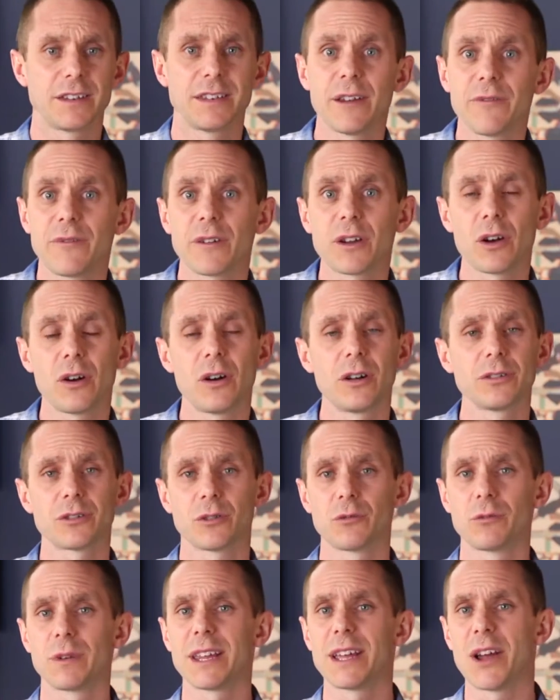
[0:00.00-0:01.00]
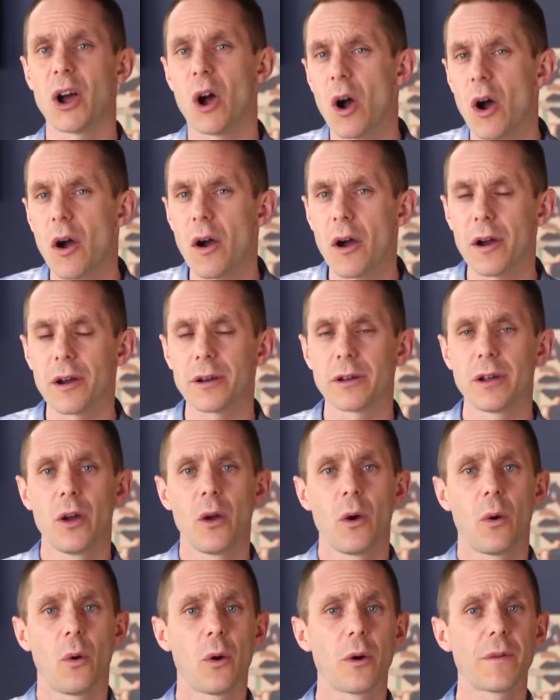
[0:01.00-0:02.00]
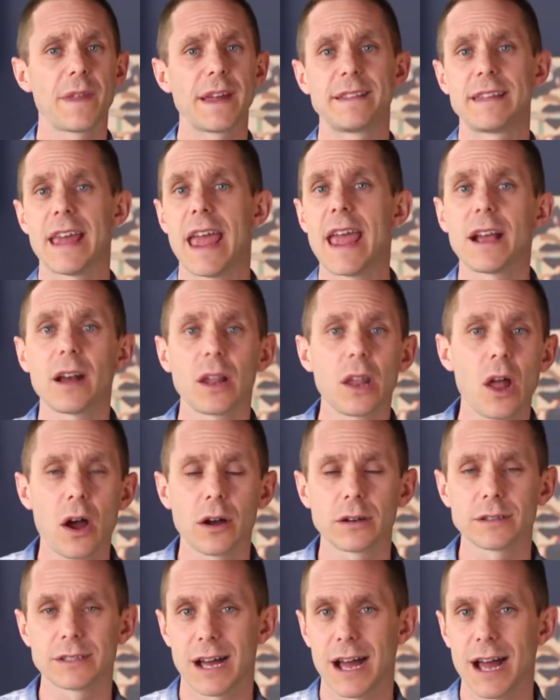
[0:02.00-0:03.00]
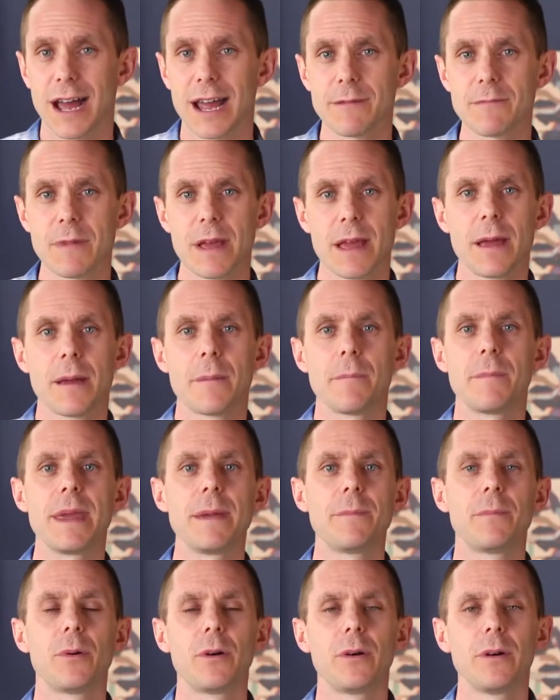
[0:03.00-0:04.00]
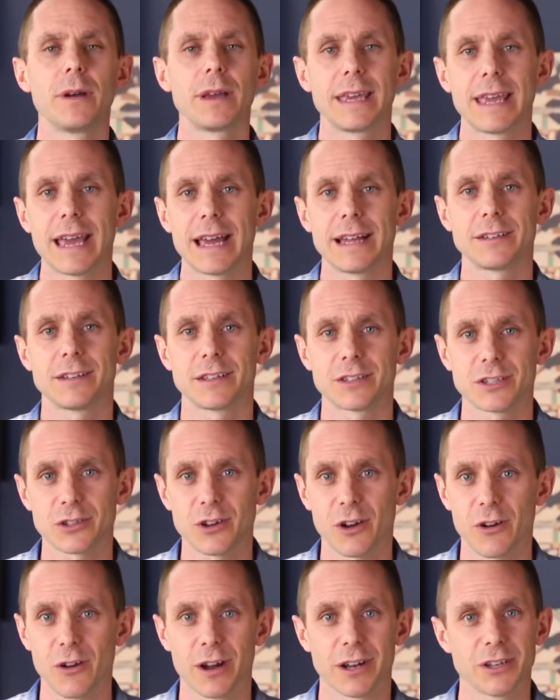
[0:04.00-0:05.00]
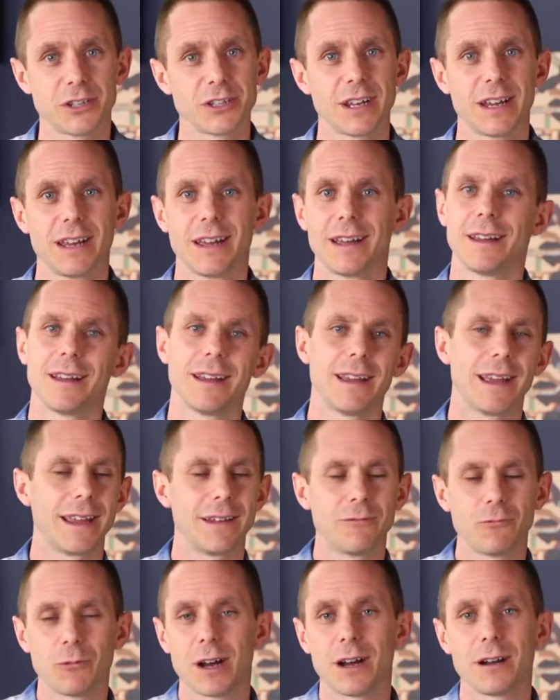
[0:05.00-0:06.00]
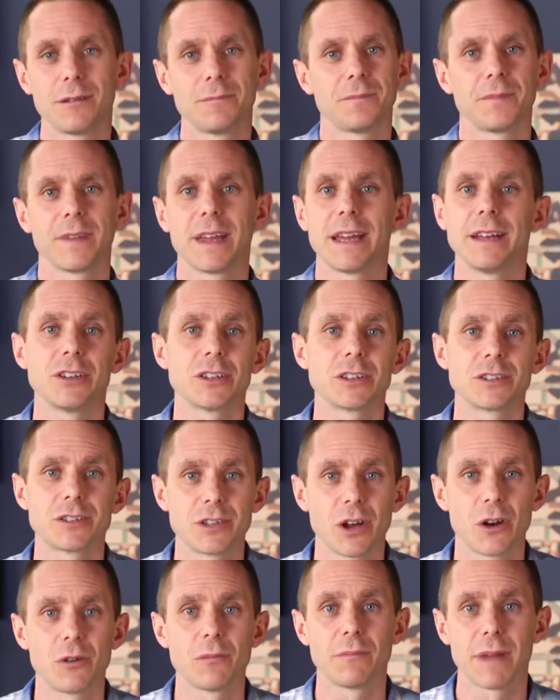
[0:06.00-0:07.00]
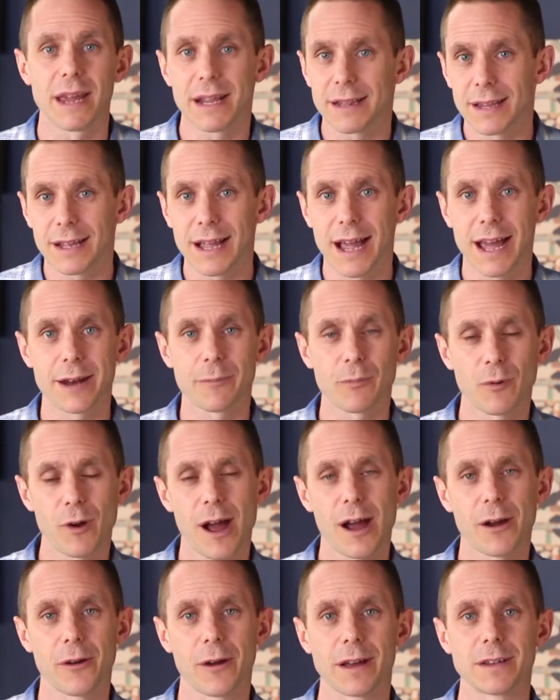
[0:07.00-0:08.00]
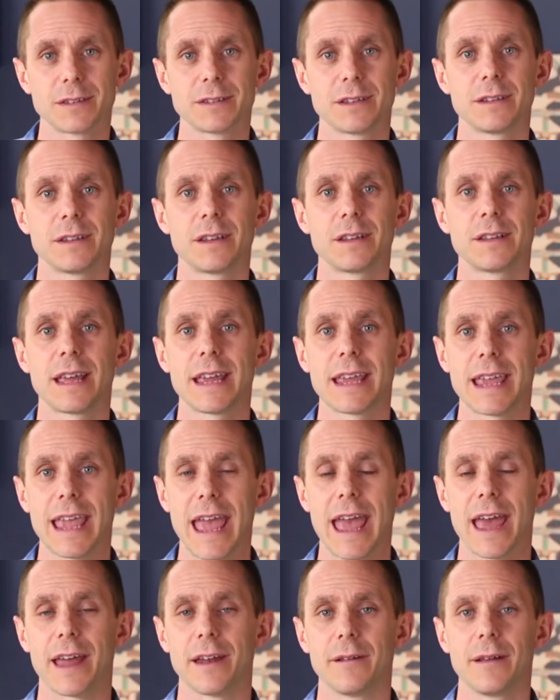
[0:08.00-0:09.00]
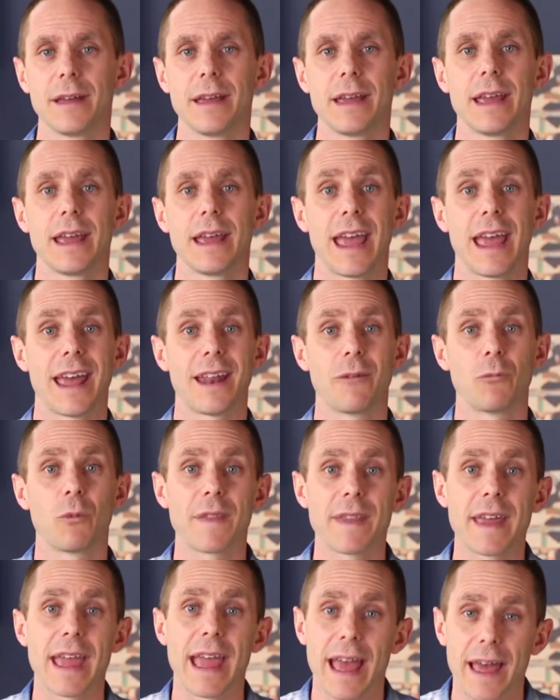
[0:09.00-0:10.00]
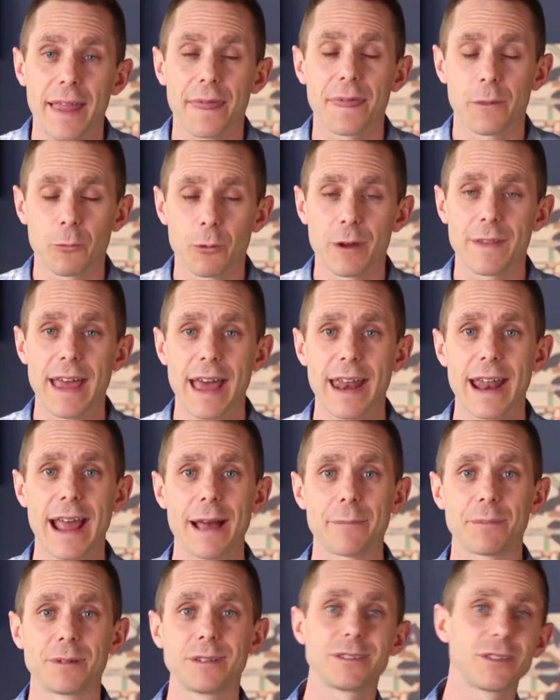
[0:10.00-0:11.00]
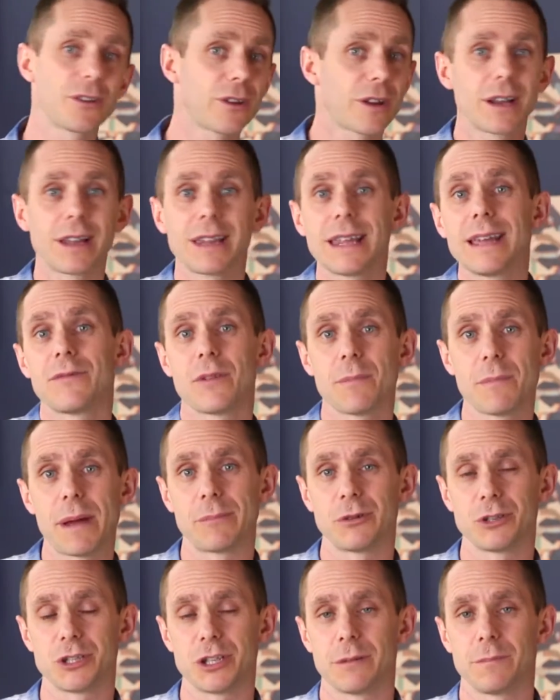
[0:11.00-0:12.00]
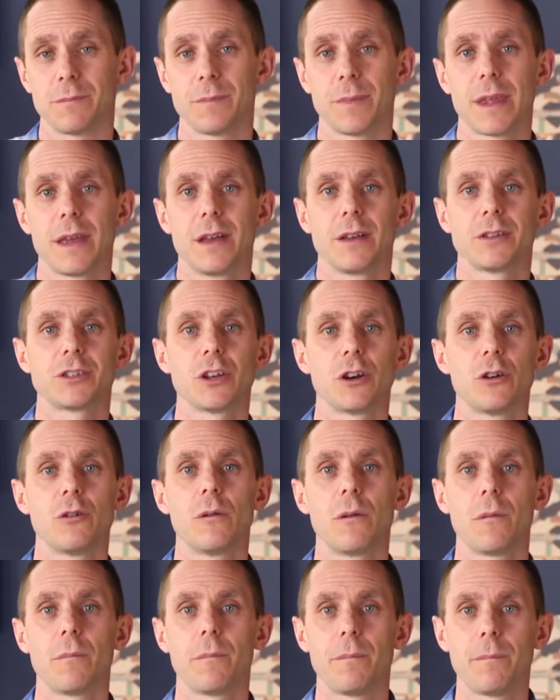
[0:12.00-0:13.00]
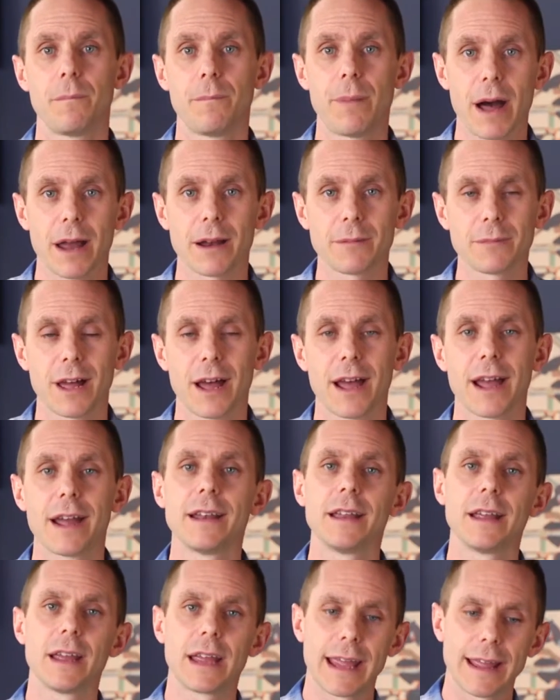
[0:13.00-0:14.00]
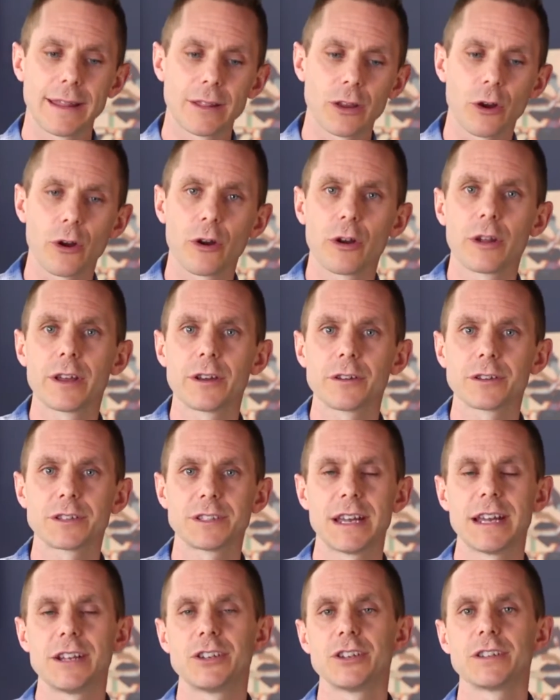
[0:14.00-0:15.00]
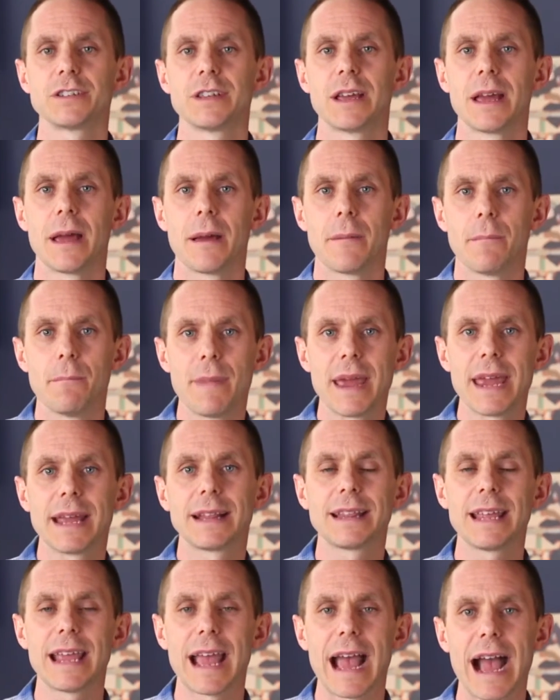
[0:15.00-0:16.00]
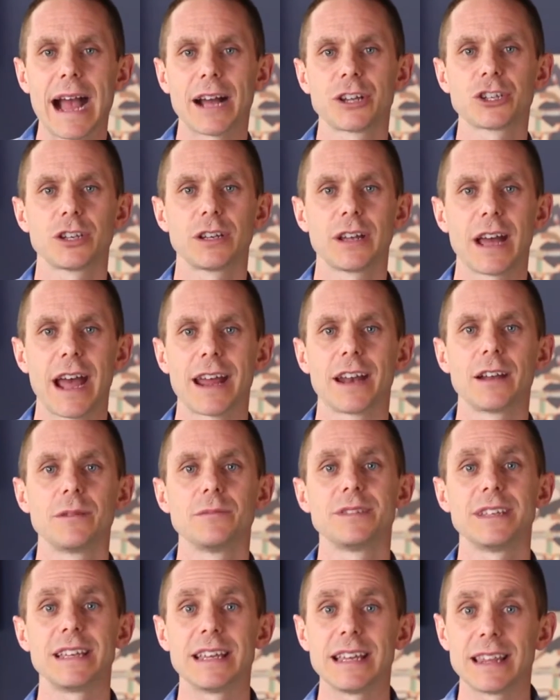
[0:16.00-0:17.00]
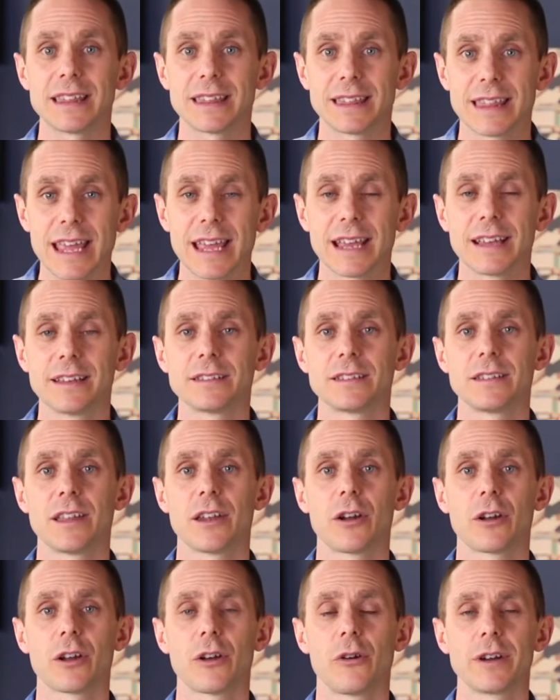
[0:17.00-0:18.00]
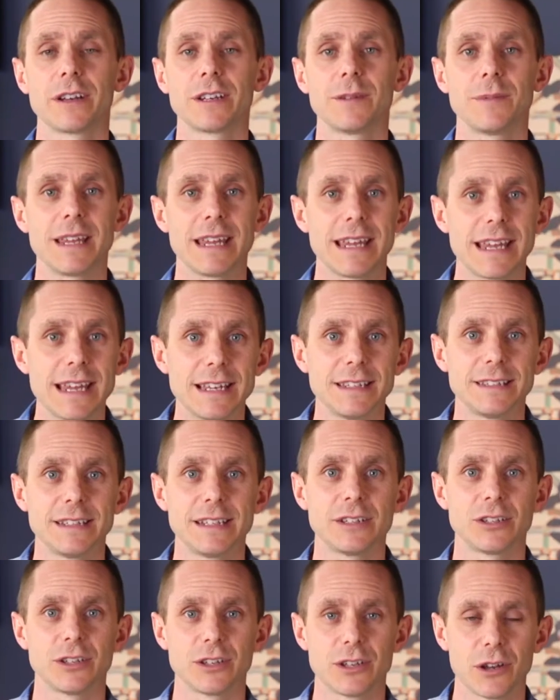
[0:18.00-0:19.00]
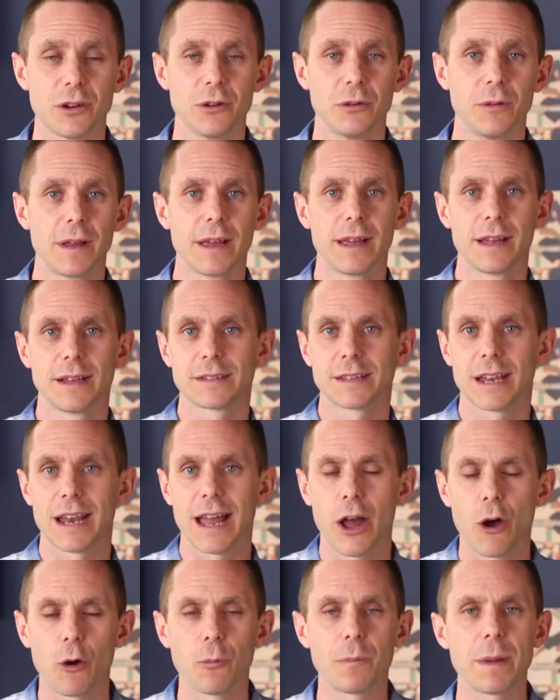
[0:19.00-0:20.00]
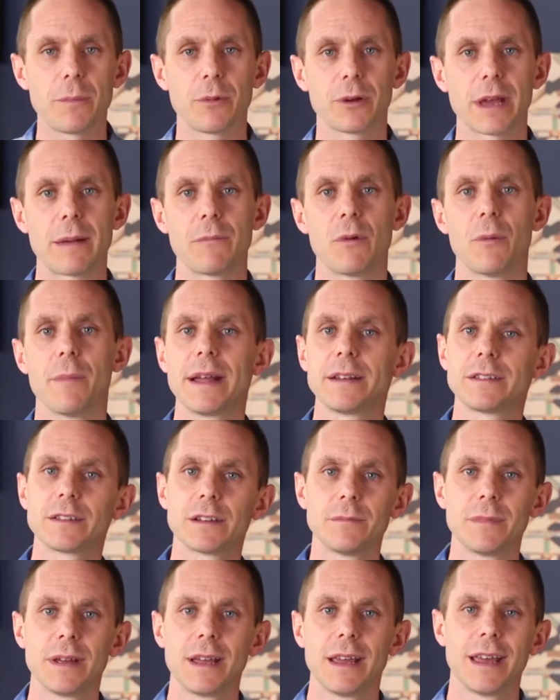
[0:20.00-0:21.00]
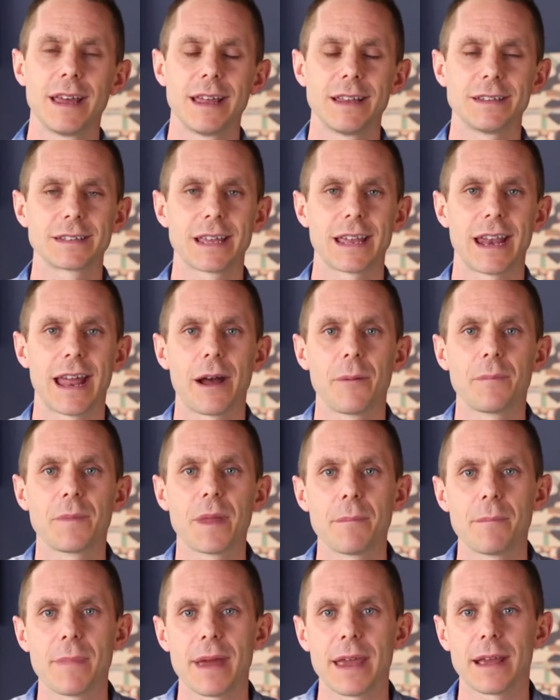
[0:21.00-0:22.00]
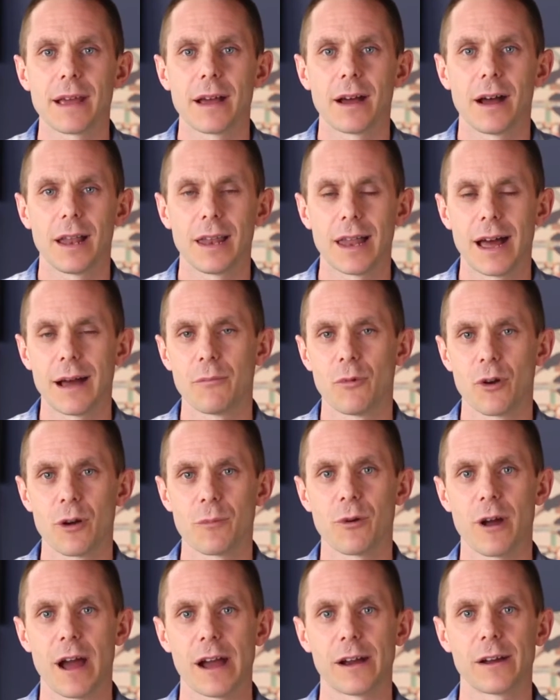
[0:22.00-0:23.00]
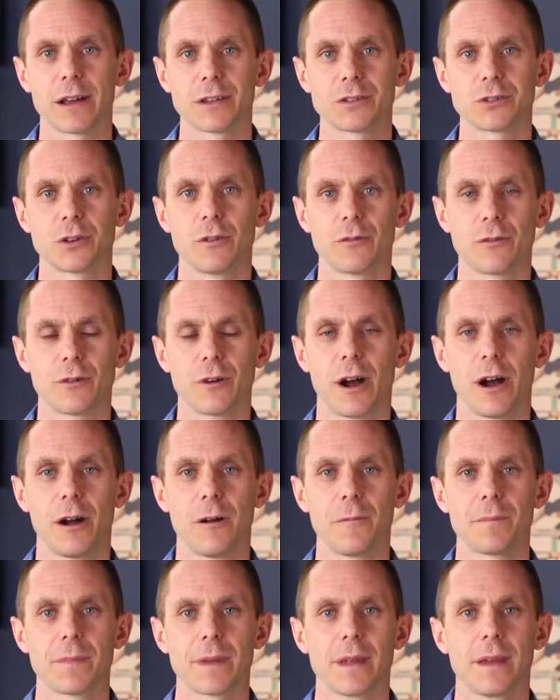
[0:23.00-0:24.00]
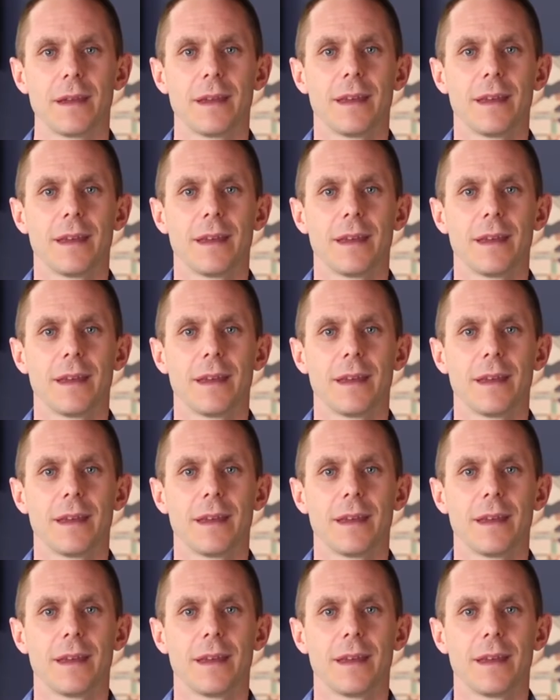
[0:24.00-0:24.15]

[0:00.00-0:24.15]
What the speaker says: difficult or really hard, or they take a long time, people get discouraged and, well, they just don't make the kind of progress that they can. And when that happens, they're going to leave the membership. So bottom line, in the earlier stages, make the action items things that are going to be easy to do. It's going to help people get momentum, and it's going to help them make a lot more progress overall.